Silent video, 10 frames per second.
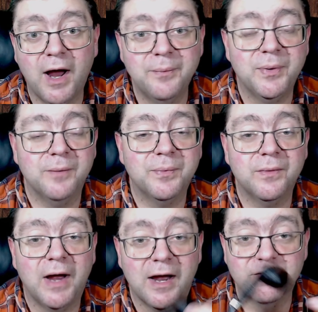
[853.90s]
people
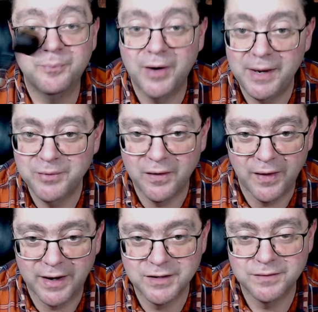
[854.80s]
have pipe
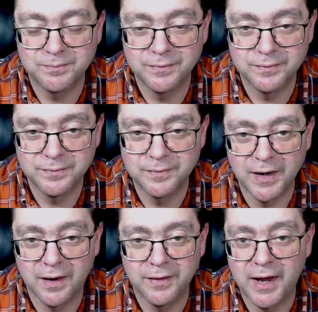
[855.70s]
collect. They
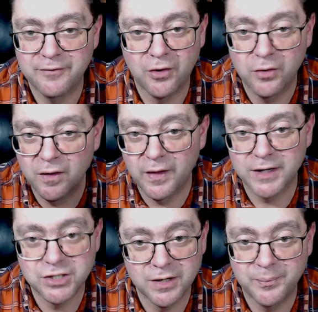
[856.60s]
have a whole
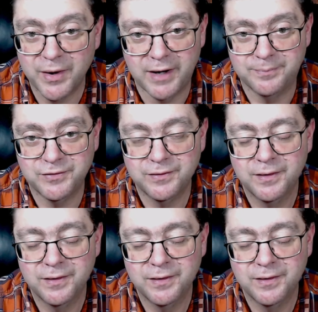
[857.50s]
collection of pipes.